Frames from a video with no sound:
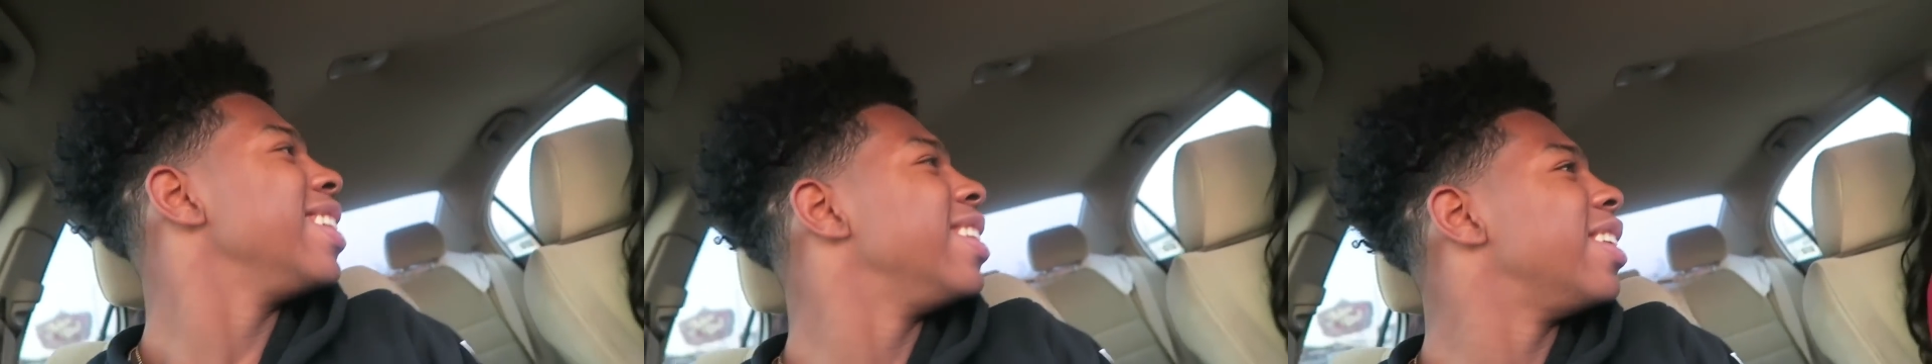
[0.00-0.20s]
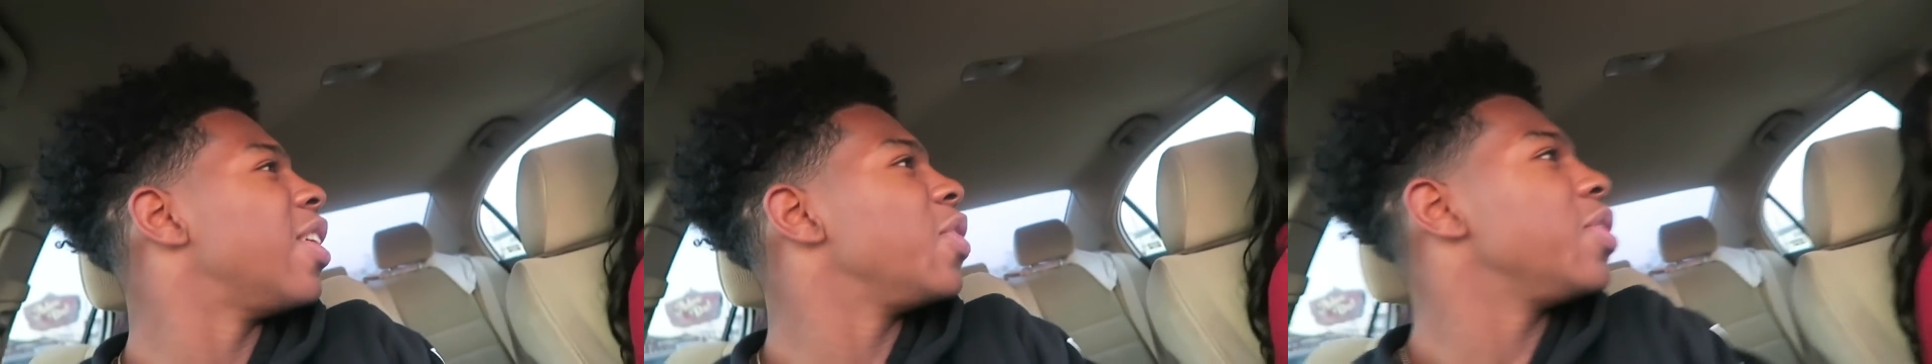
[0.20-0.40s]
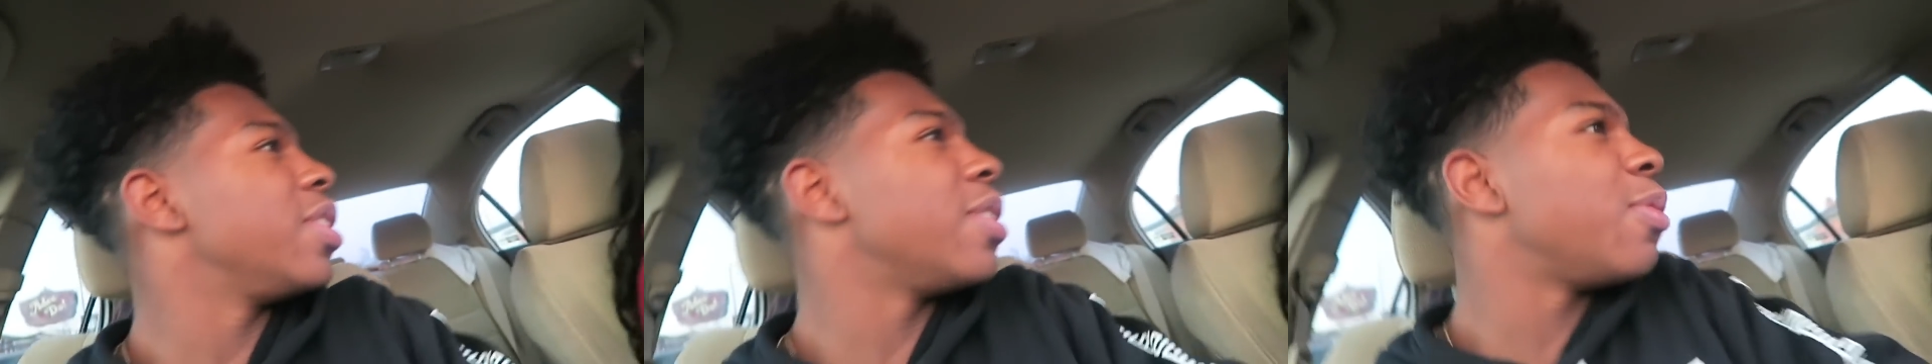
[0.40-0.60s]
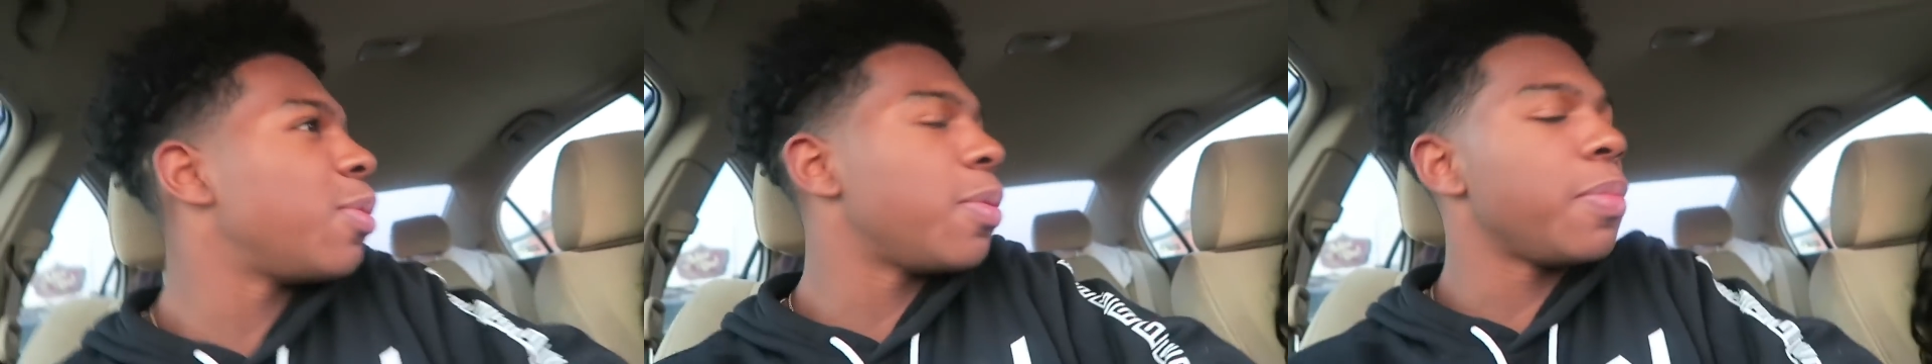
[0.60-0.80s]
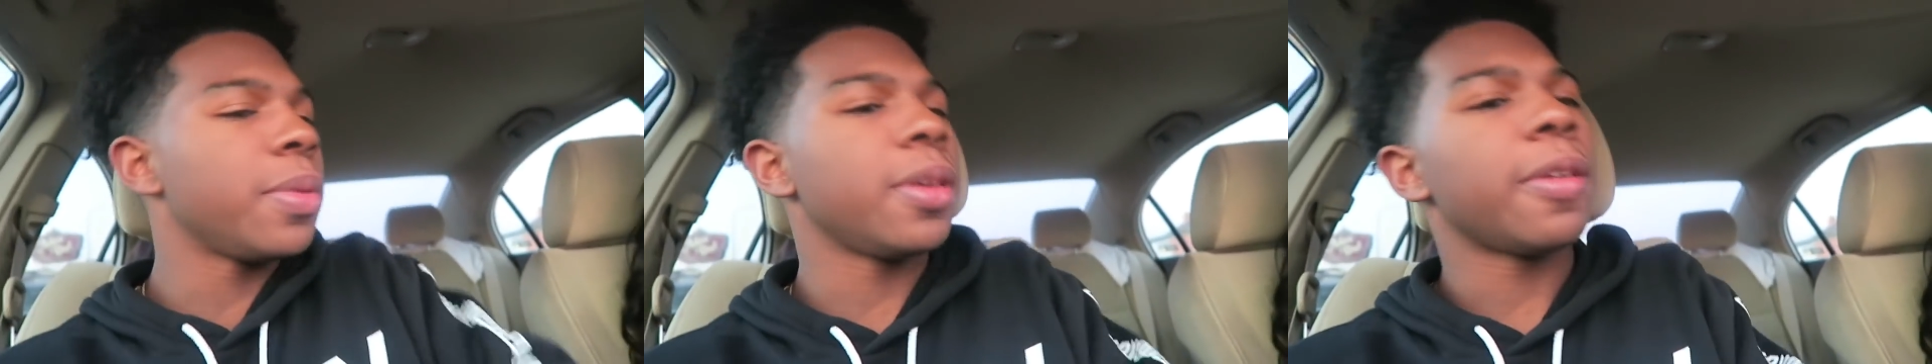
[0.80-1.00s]
No, you didn't
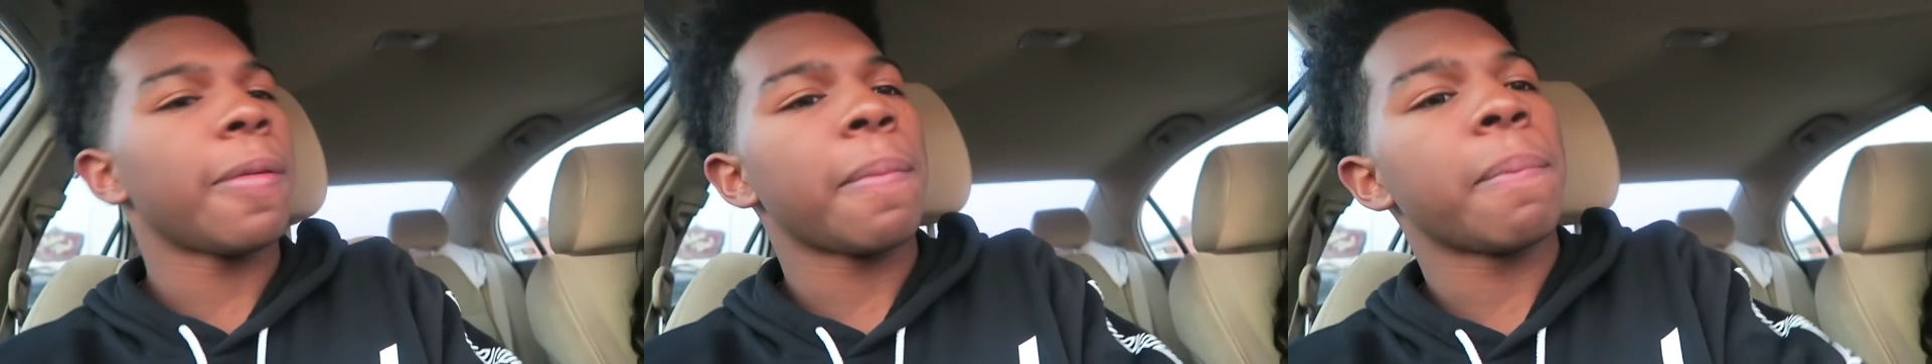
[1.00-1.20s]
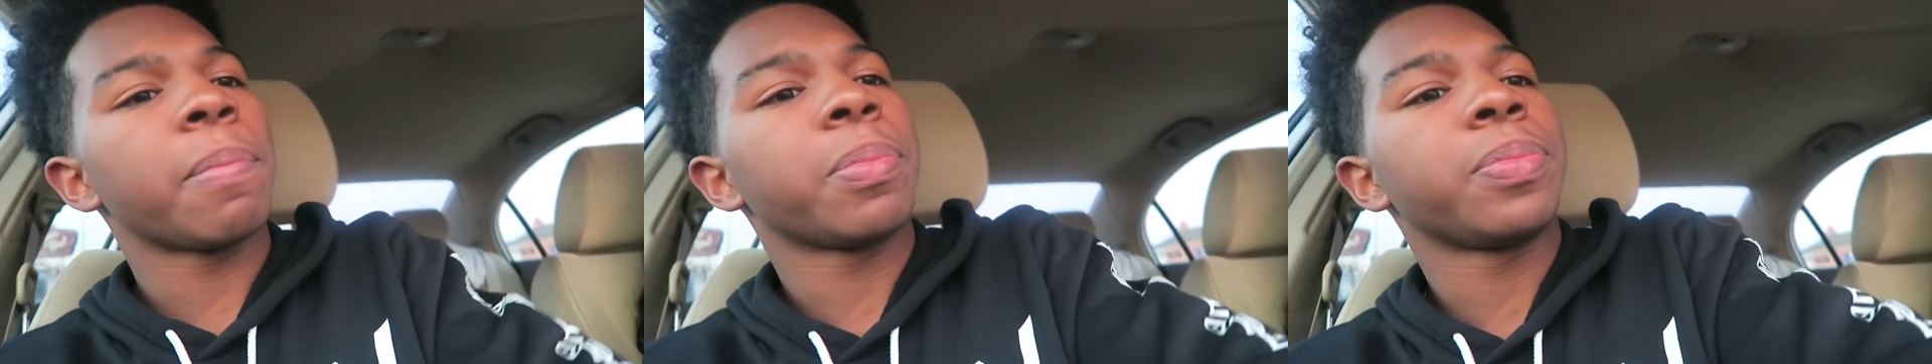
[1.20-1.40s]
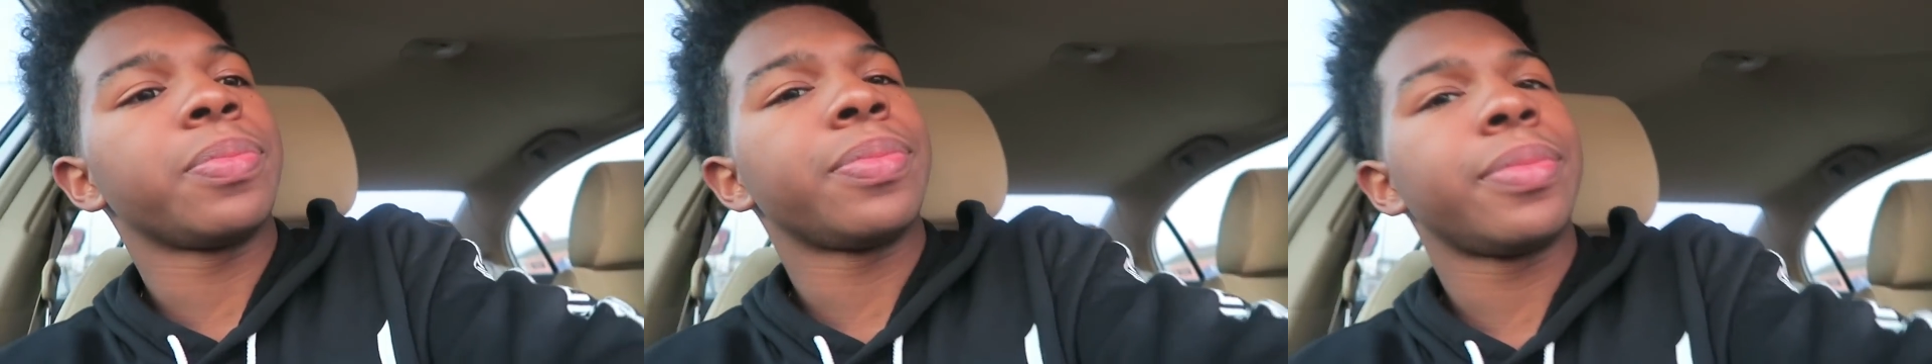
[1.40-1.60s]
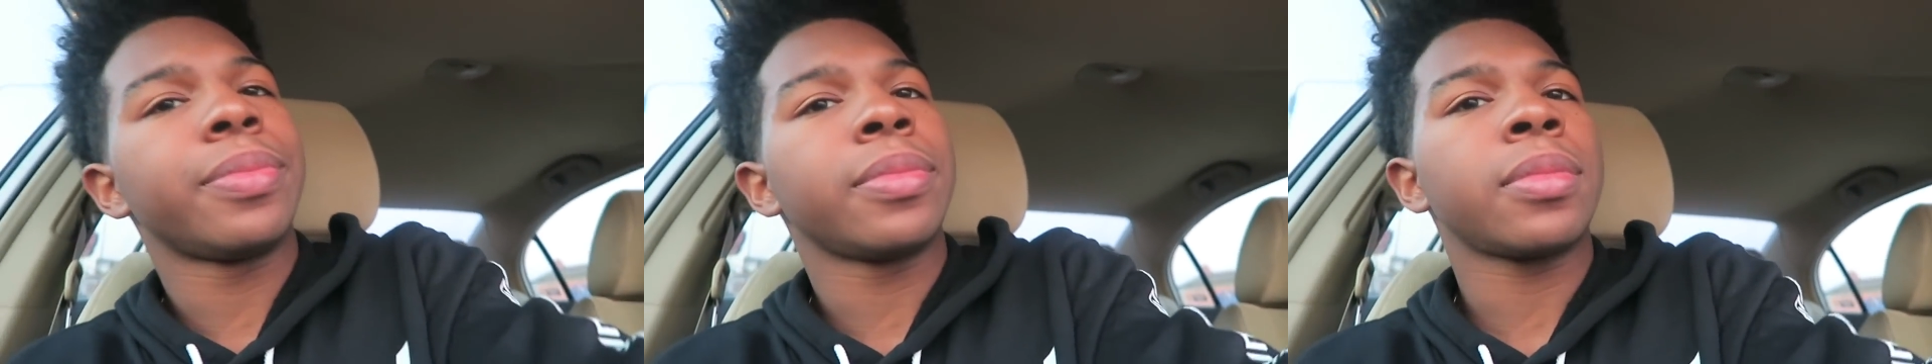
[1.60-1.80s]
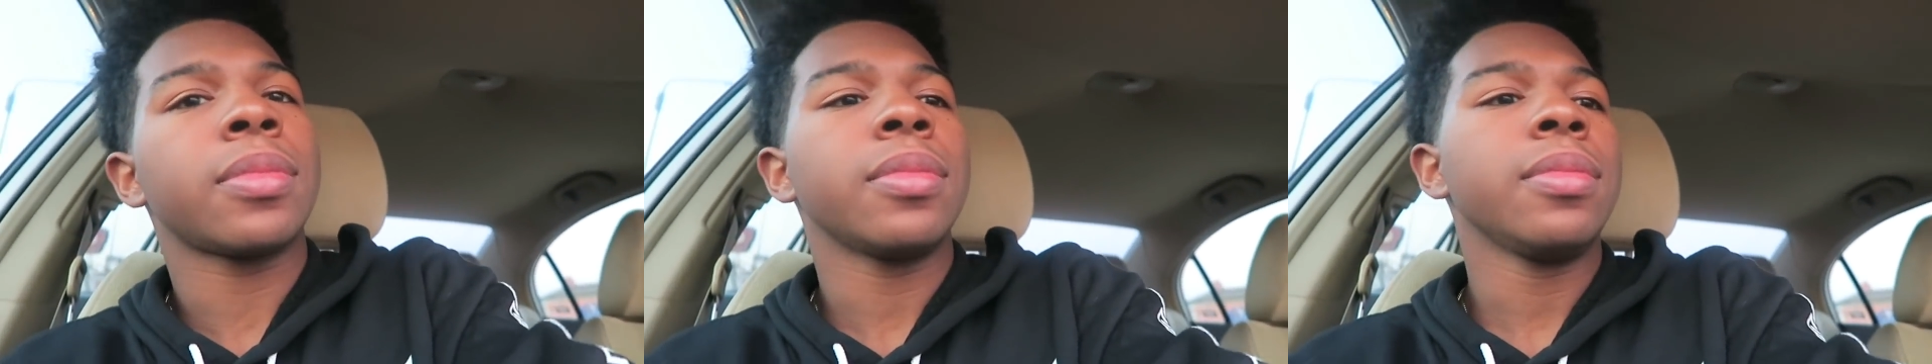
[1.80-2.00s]
whoop me.
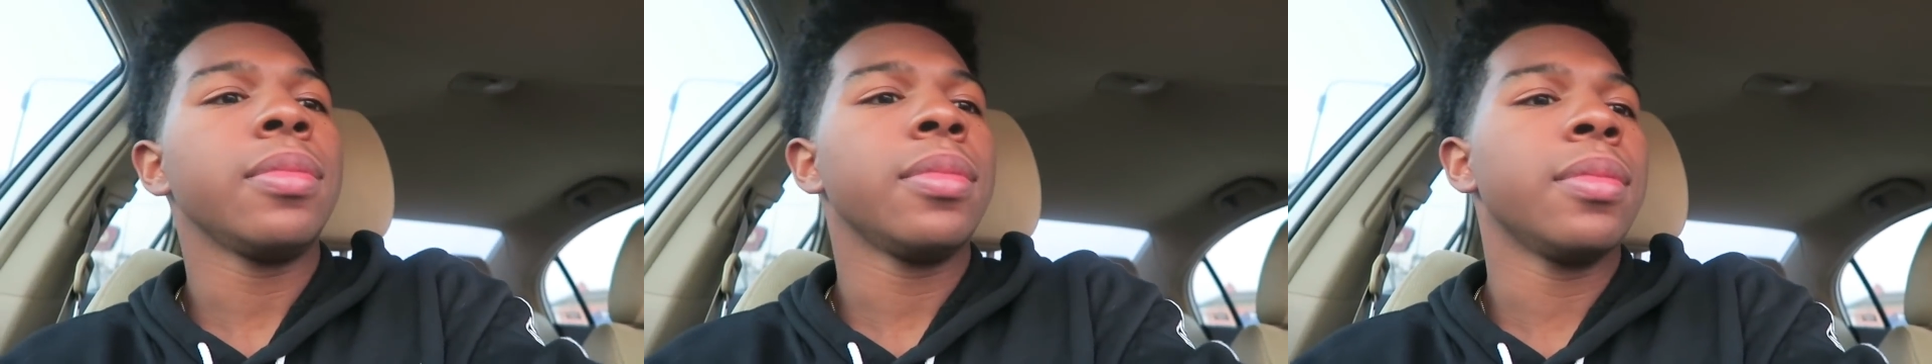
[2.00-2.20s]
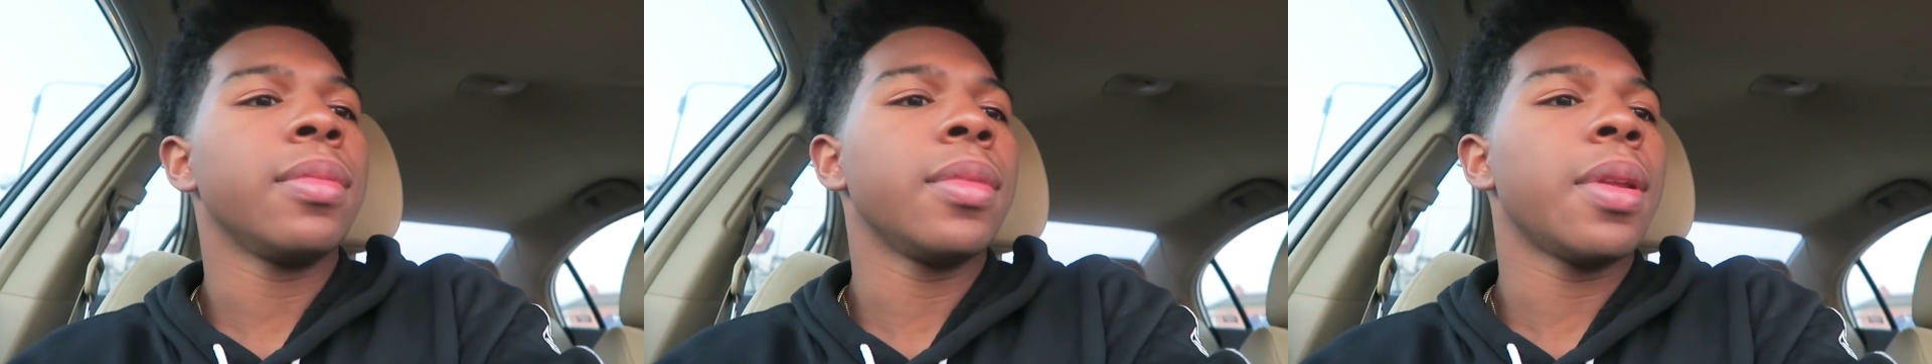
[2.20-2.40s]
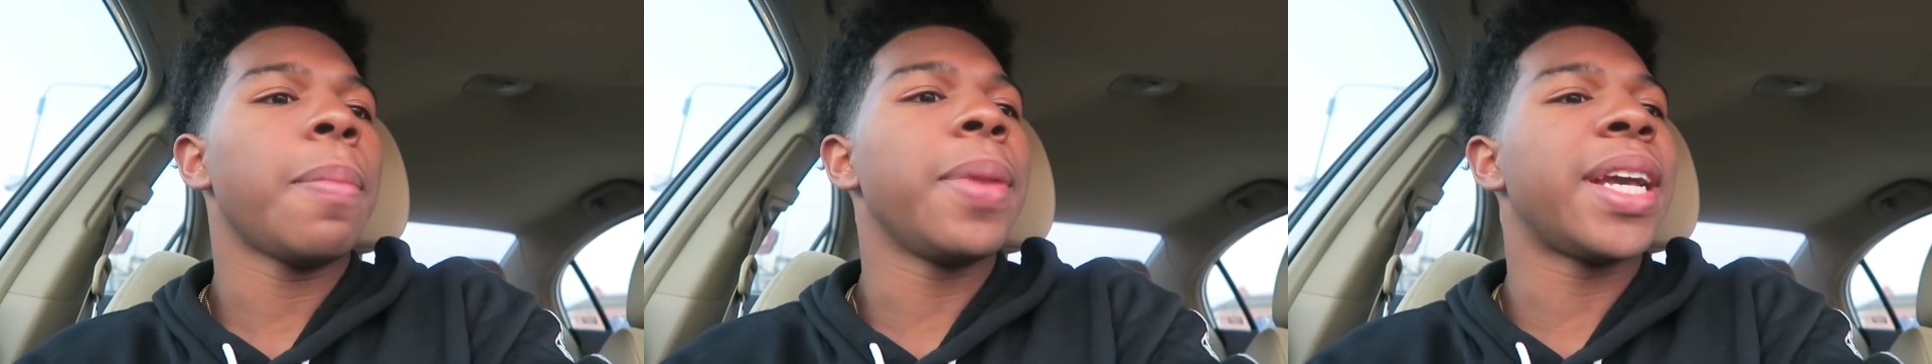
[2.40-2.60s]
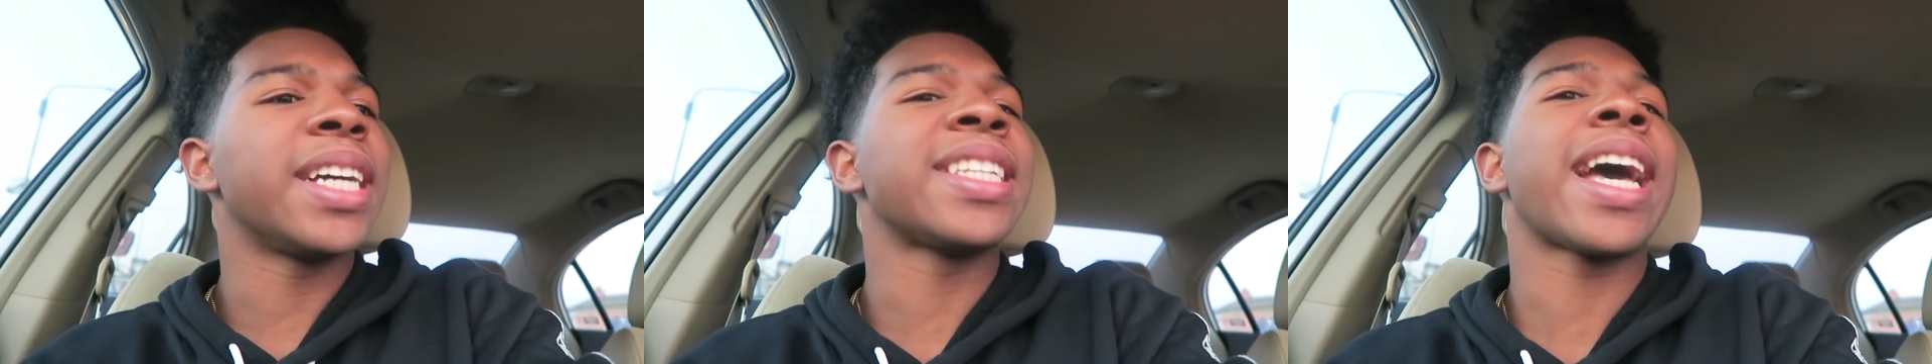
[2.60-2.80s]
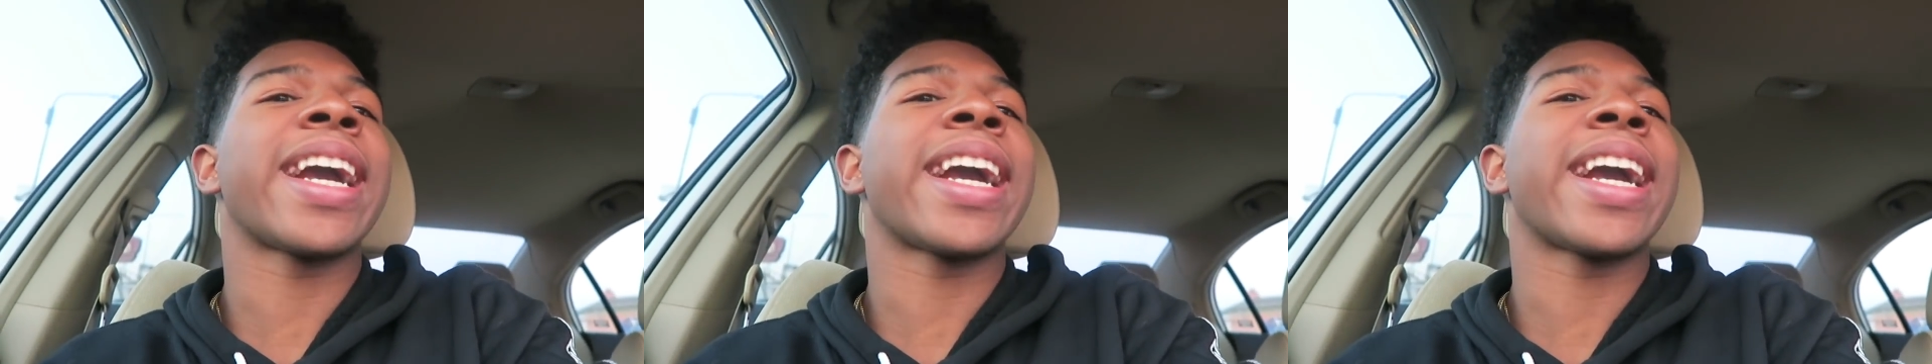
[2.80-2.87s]
Because